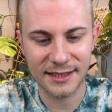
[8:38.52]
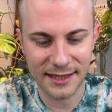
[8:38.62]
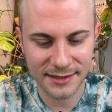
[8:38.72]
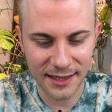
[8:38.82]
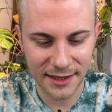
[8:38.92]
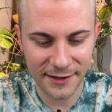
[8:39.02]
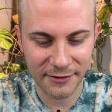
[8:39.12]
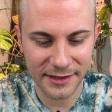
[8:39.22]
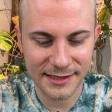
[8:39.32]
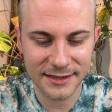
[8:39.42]
It's got like a very
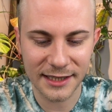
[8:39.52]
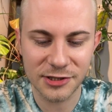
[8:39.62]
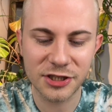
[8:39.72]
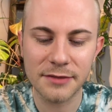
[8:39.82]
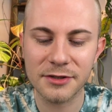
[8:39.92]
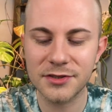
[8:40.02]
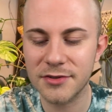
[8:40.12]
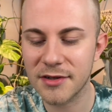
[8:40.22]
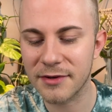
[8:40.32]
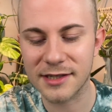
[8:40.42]
slight shimmer to it
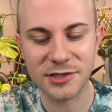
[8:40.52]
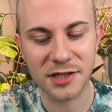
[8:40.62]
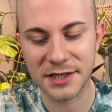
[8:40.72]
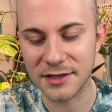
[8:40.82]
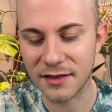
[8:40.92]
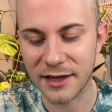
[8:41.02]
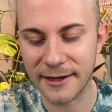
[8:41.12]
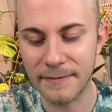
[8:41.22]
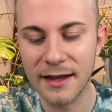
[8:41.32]
when it's shining in the light.